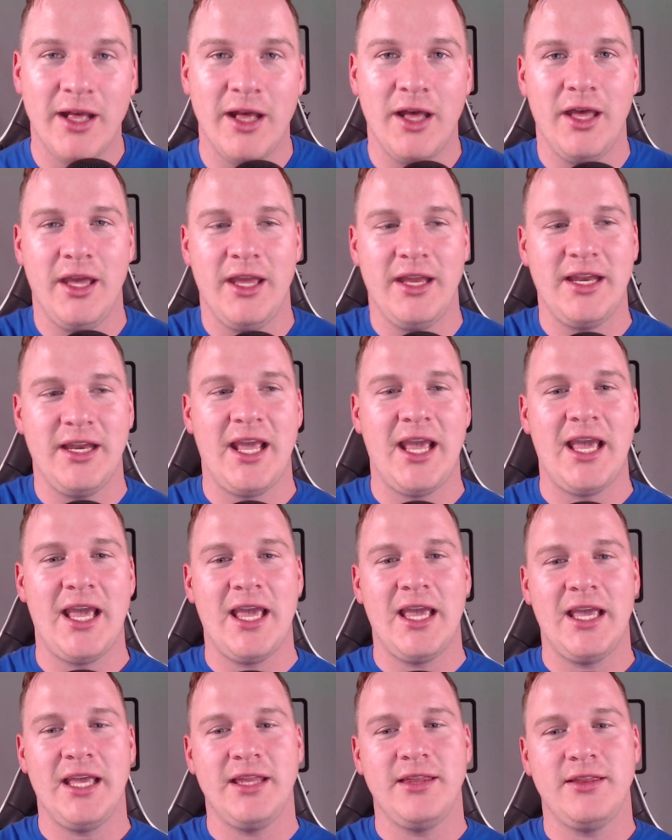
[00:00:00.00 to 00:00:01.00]
And
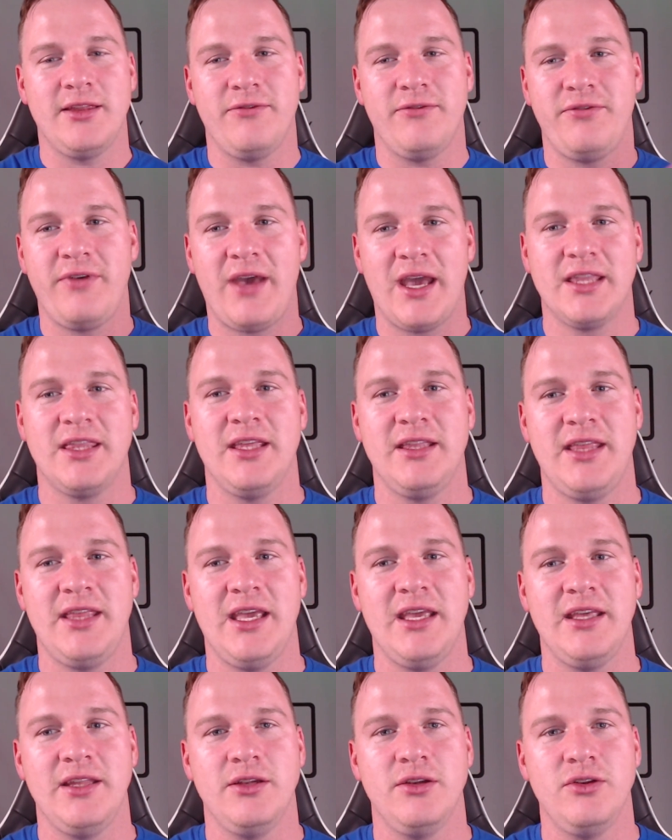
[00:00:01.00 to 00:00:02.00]
the fact that
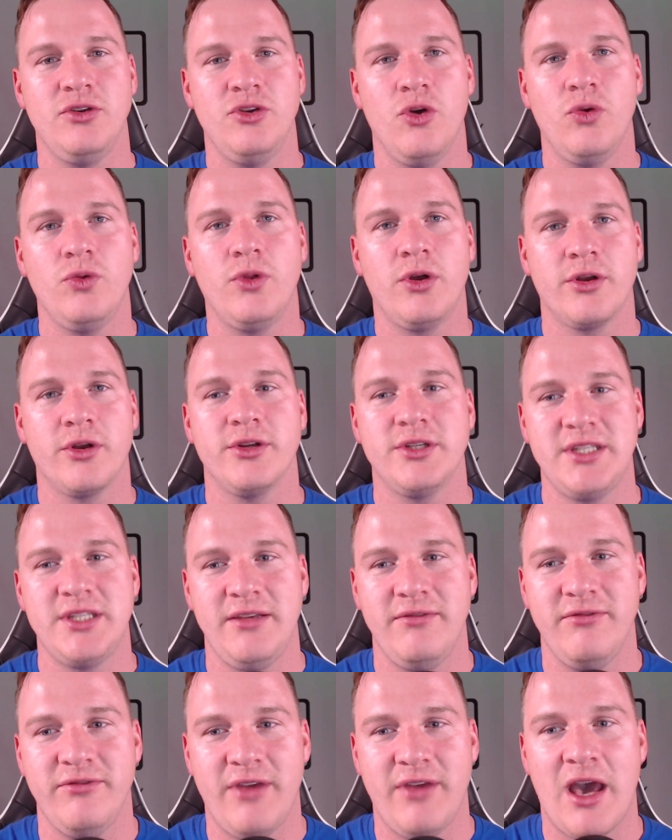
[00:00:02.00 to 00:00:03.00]
they no longer
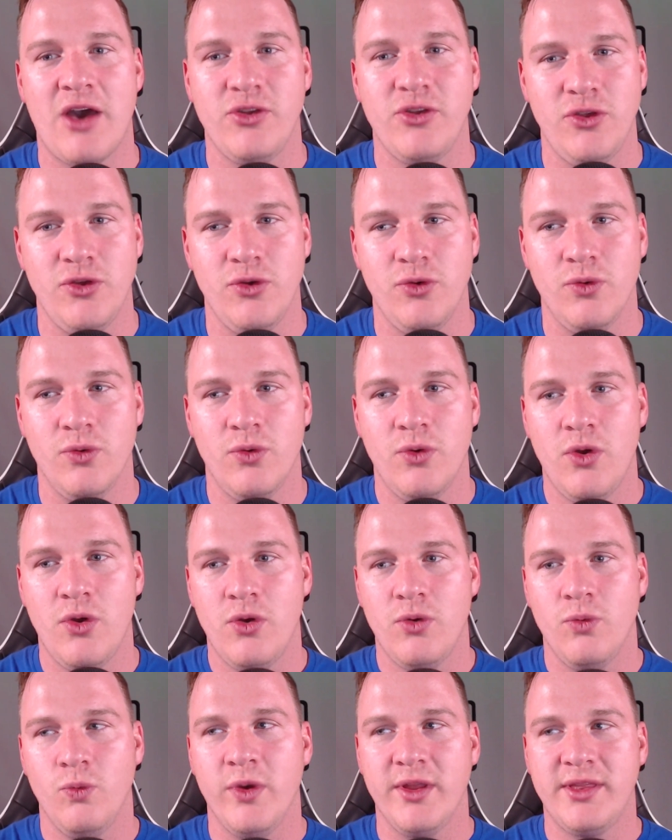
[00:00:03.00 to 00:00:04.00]
see value
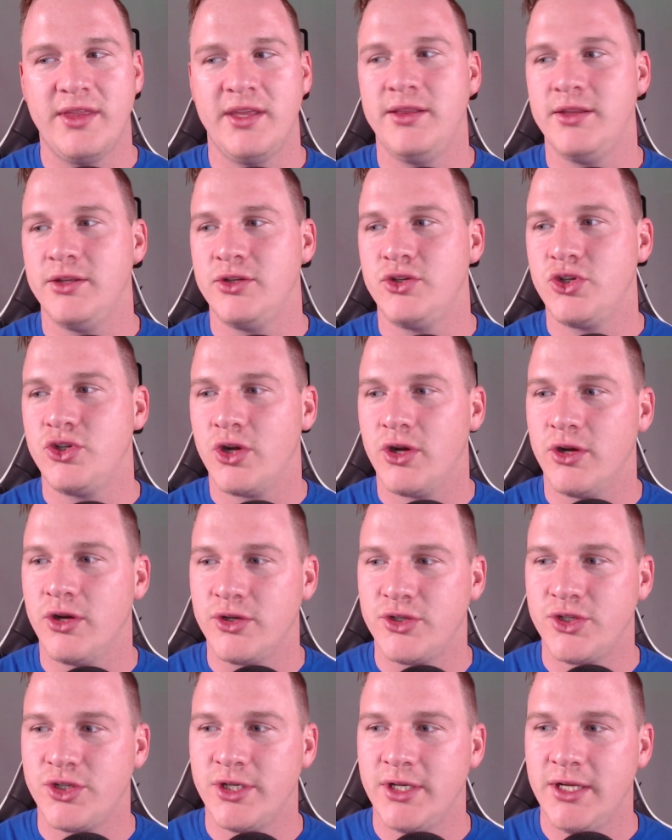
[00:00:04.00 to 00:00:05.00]
within the
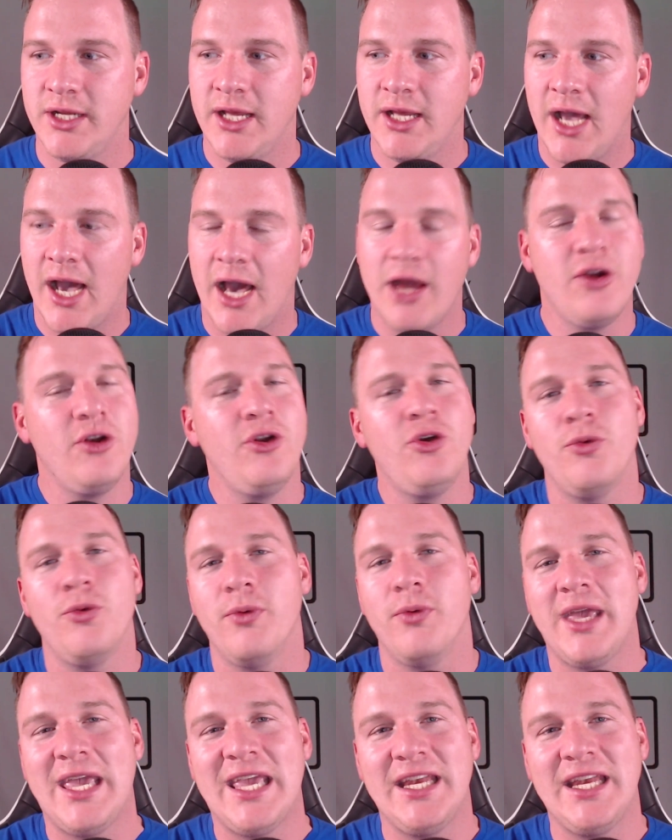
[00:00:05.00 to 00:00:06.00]
church, I don't
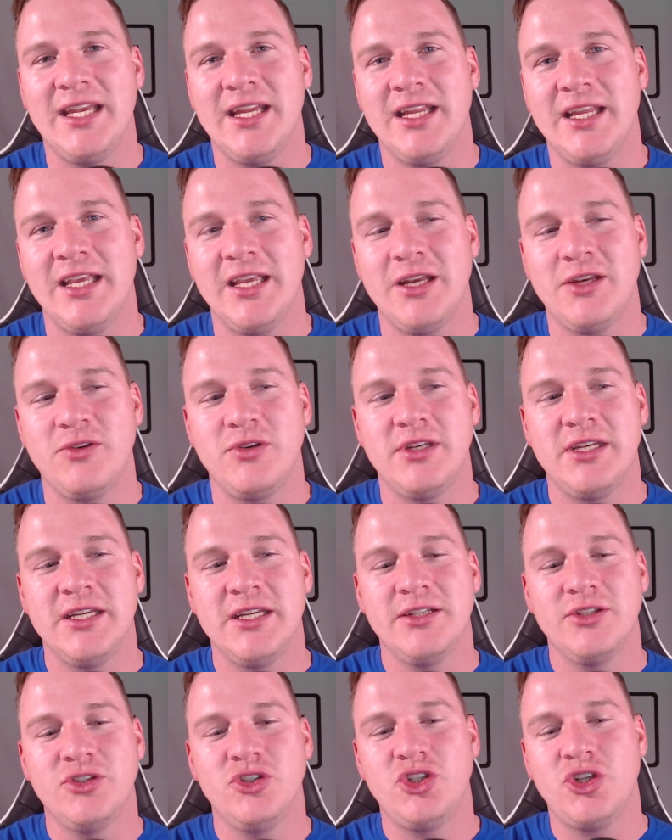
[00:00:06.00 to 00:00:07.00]
know, it
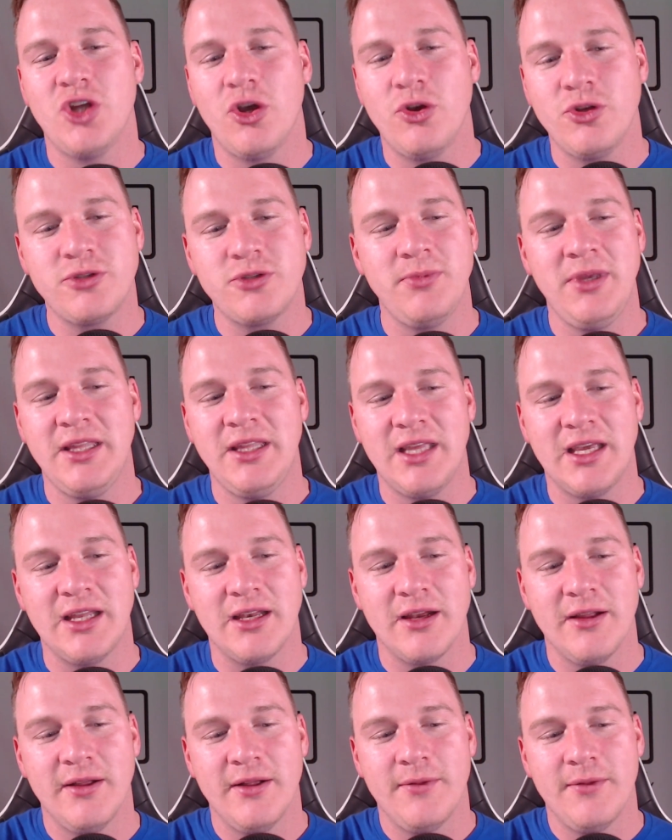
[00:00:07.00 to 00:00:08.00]
shows me
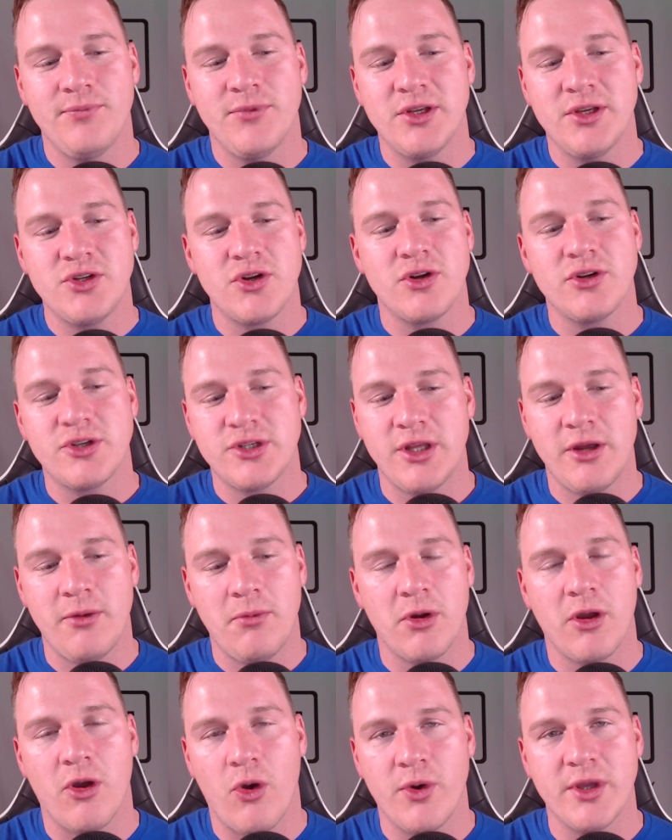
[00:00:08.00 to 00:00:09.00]
that the church they
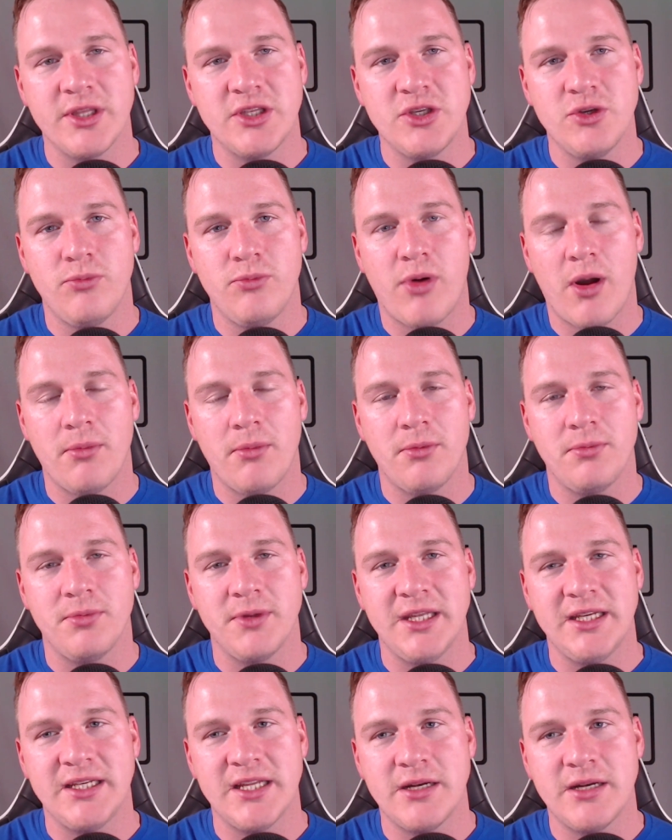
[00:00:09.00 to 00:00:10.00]
were going to
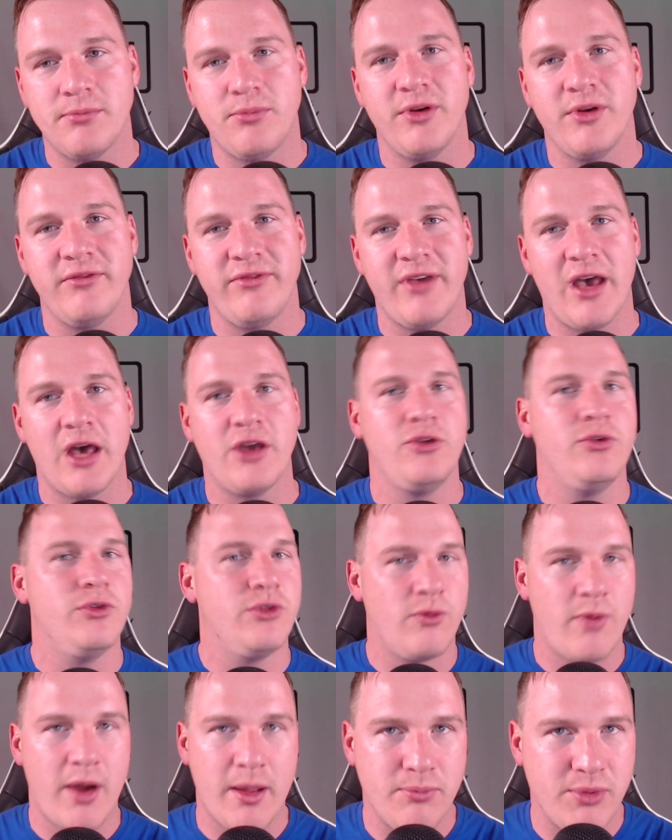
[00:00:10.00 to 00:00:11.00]
probably didn't put value in
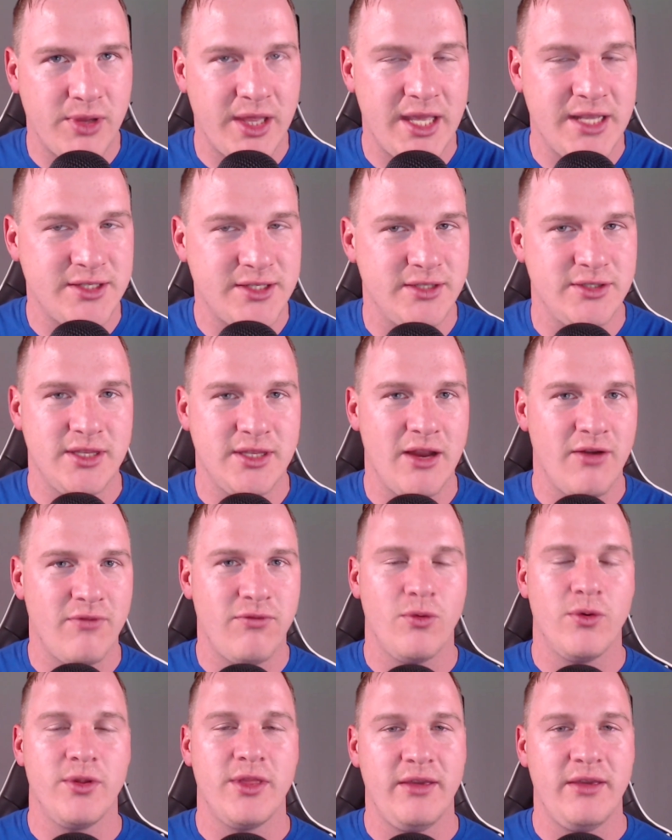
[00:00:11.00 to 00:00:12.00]
the right place, and
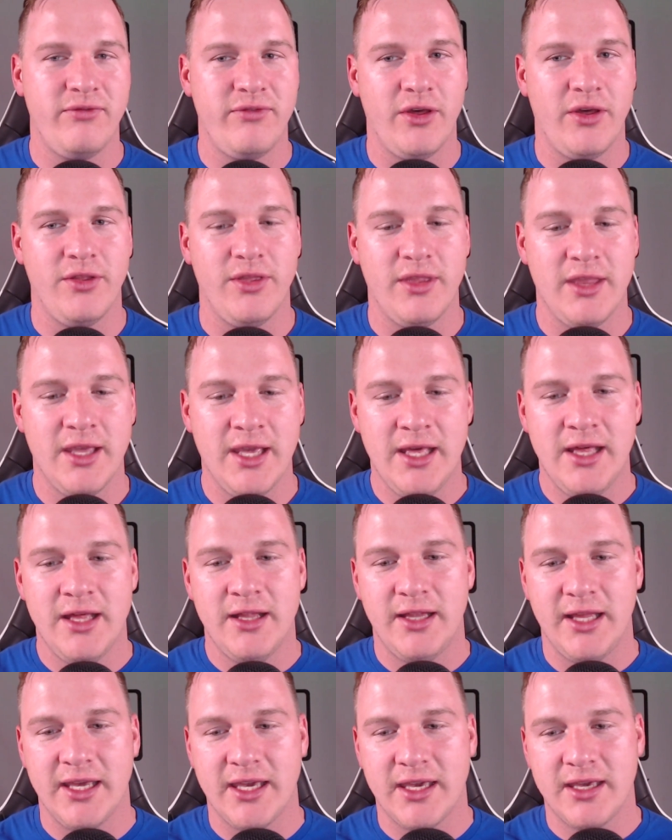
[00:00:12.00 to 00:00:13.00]
therefore they felt
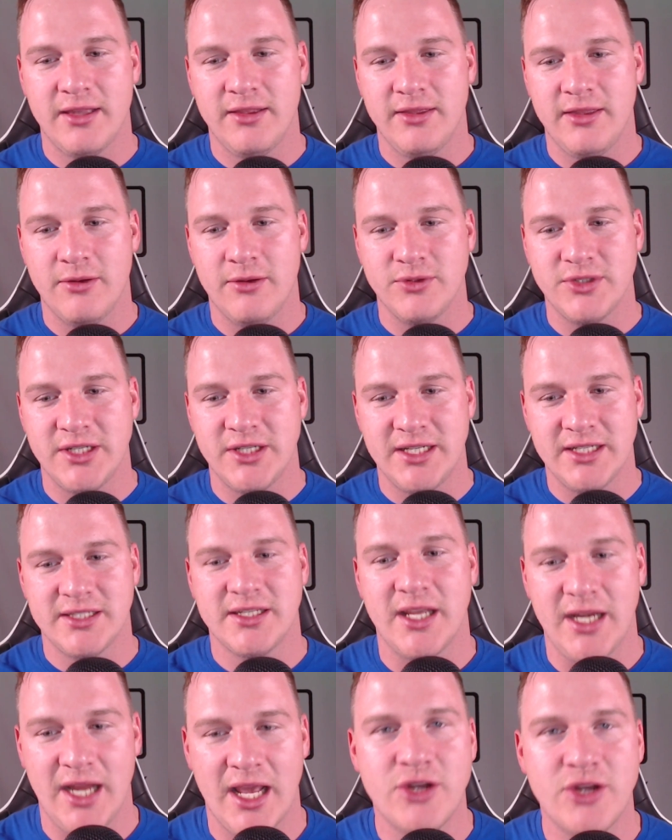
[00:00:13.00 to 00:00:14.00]
like there was a
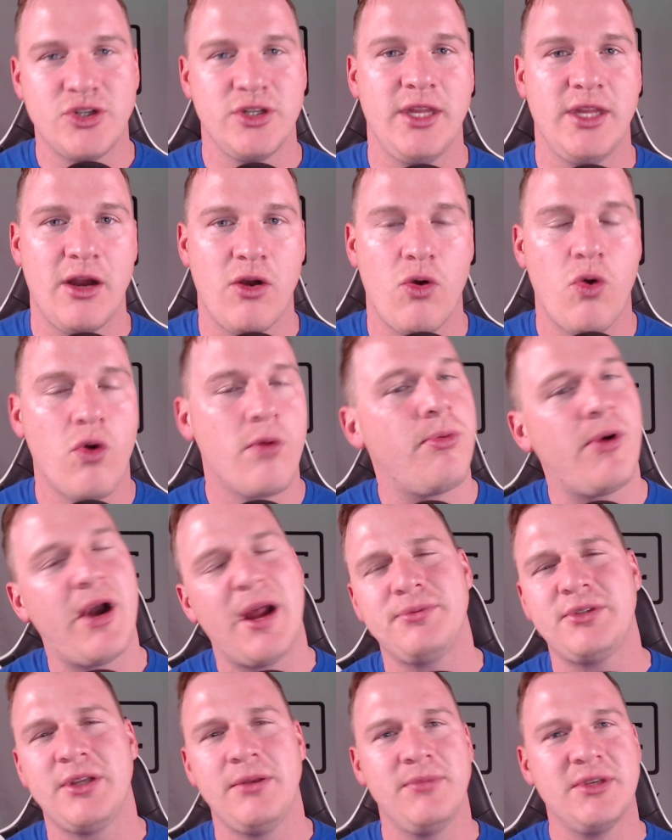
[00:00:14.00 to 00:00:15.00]
disconnection there, or
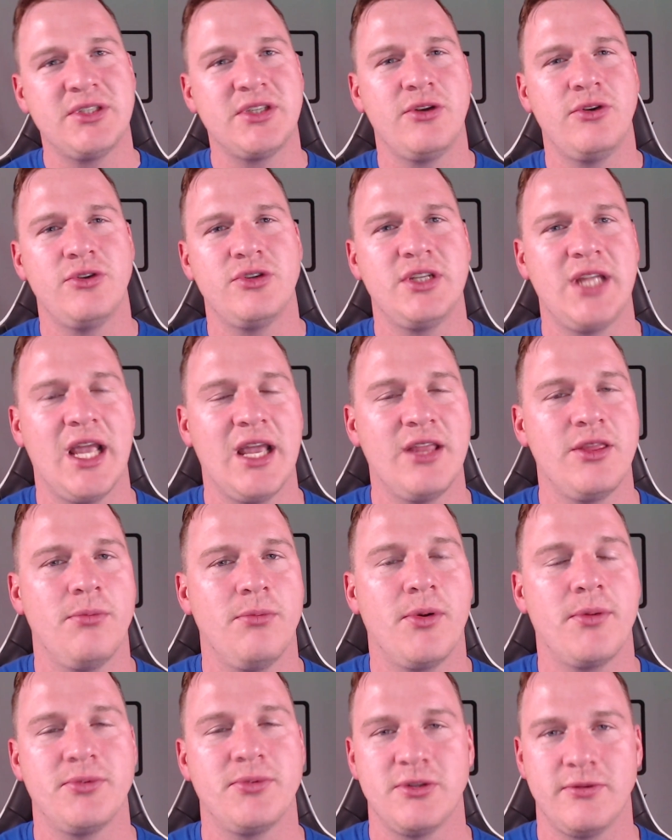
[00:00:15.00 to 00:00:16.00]
perhaps they misunderstand the
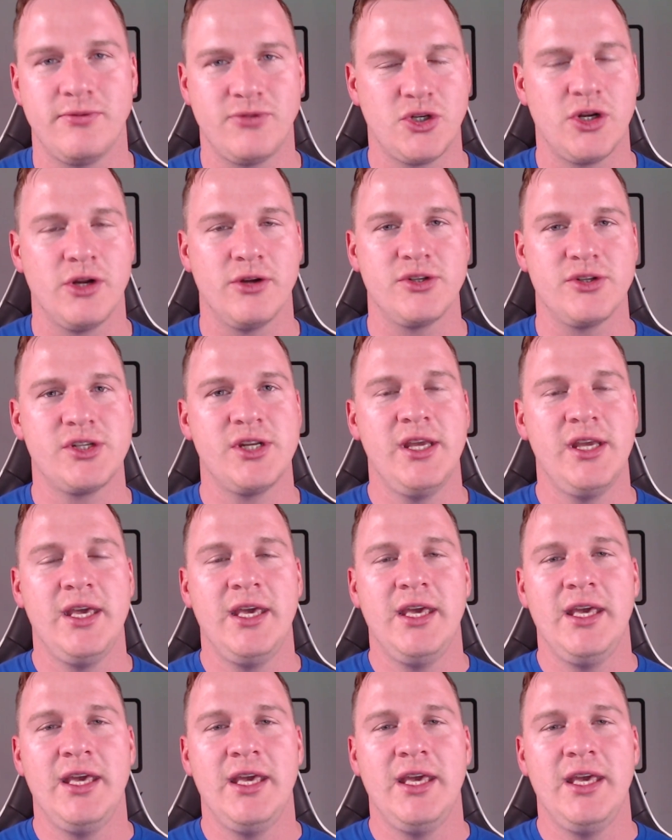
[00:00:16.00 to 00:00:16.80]
purpose of church.